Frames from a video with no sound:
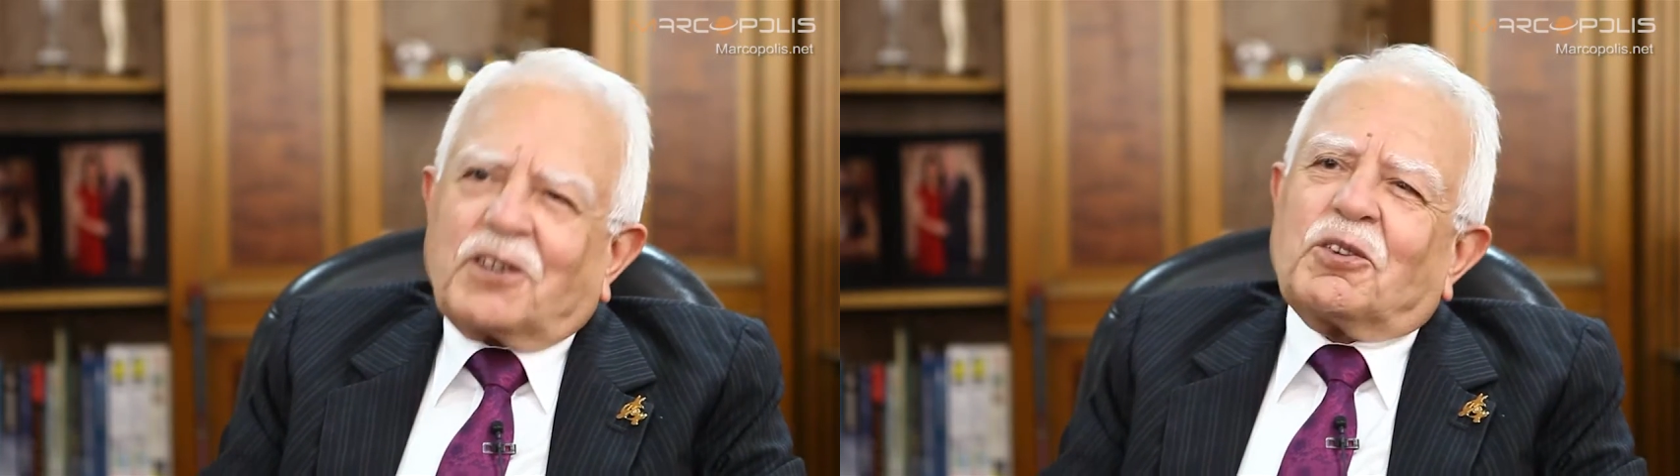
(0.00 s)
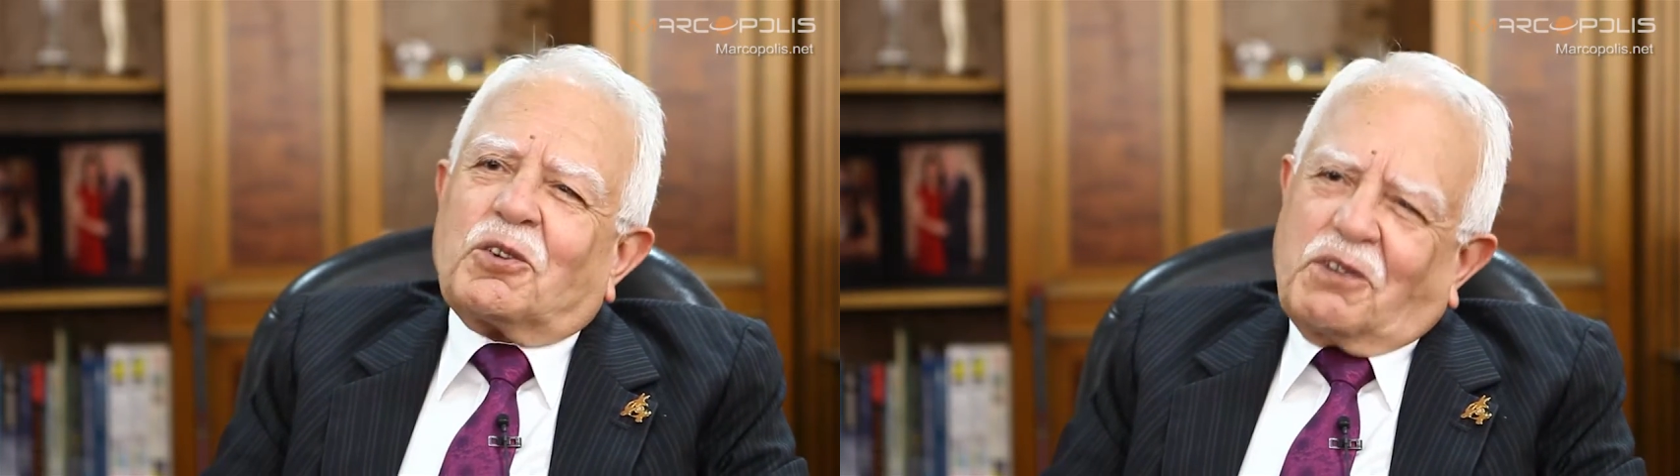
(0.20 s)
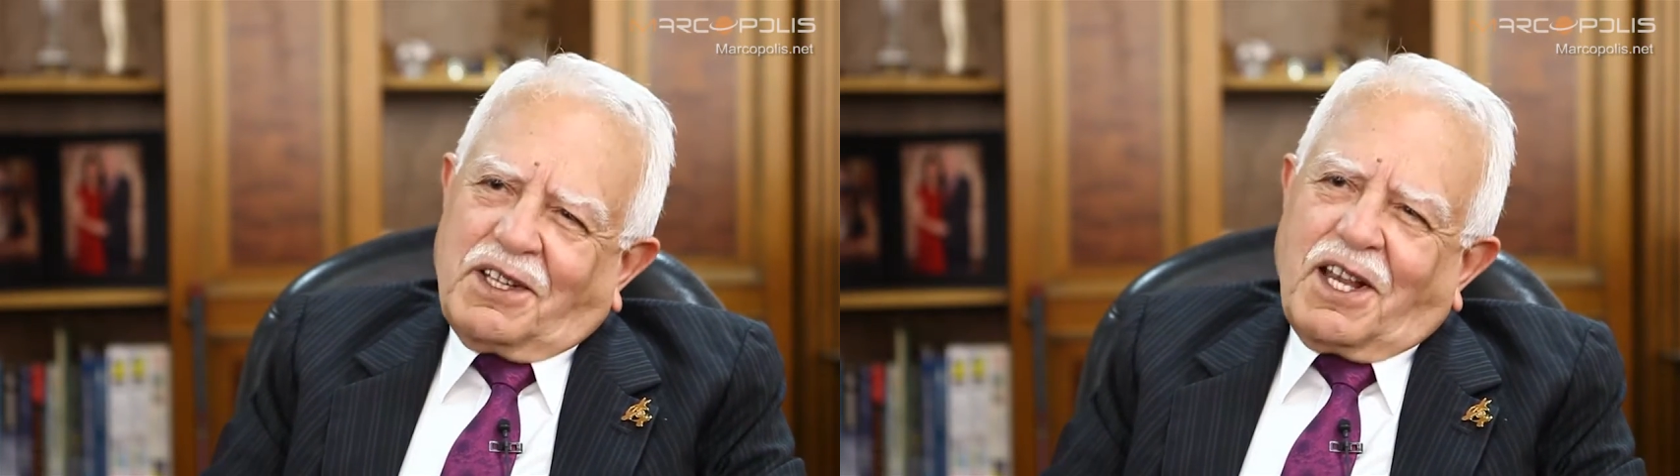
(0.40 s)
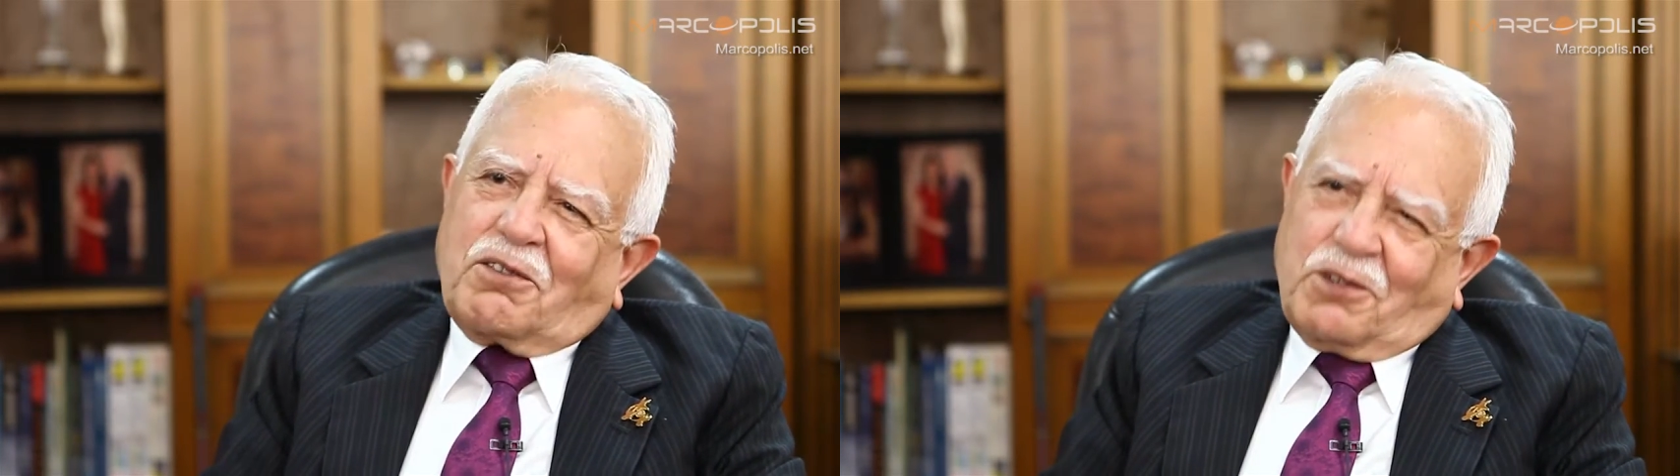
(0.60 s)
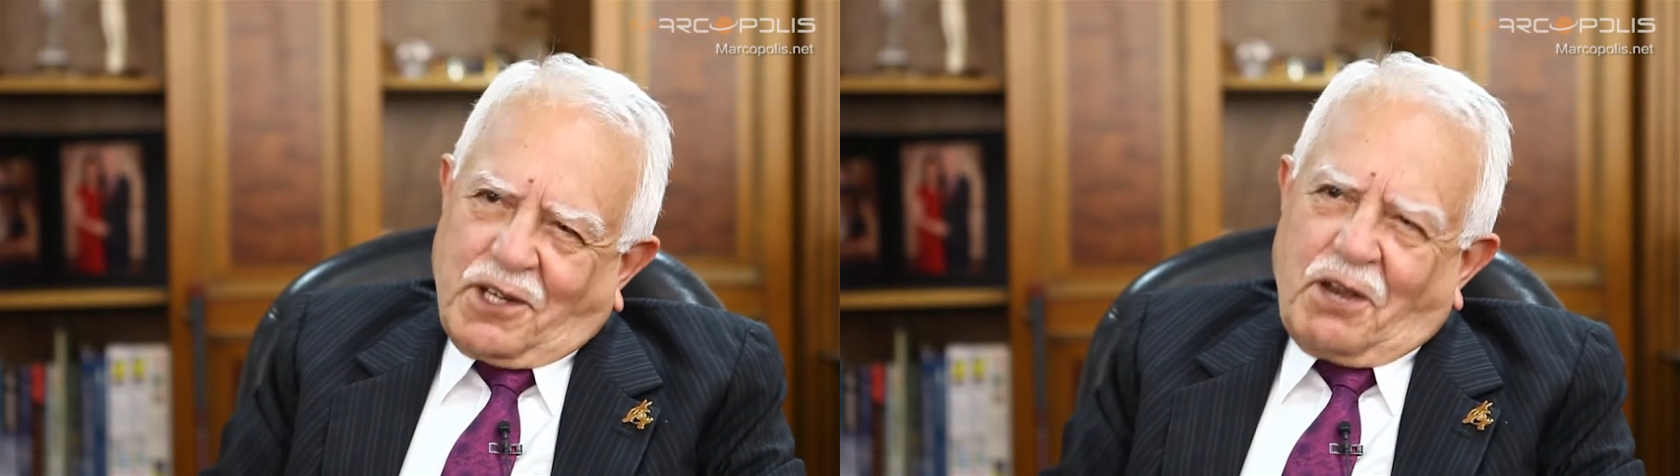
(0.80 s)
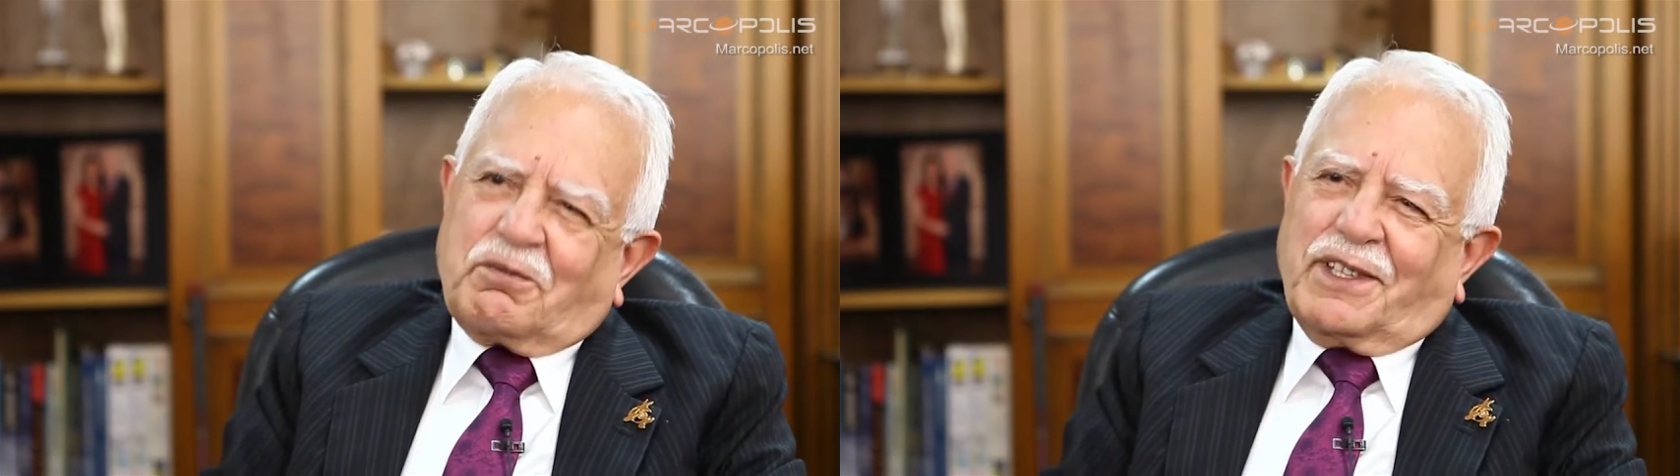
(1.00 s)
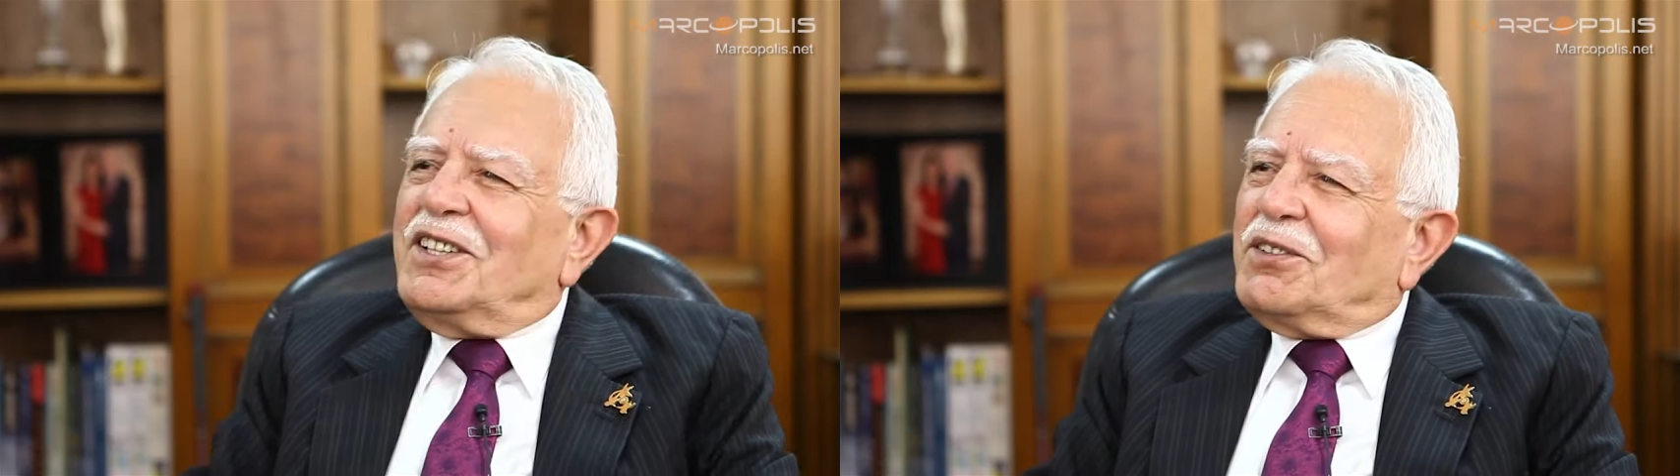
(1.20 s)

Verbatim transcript: I don't know when that would happen.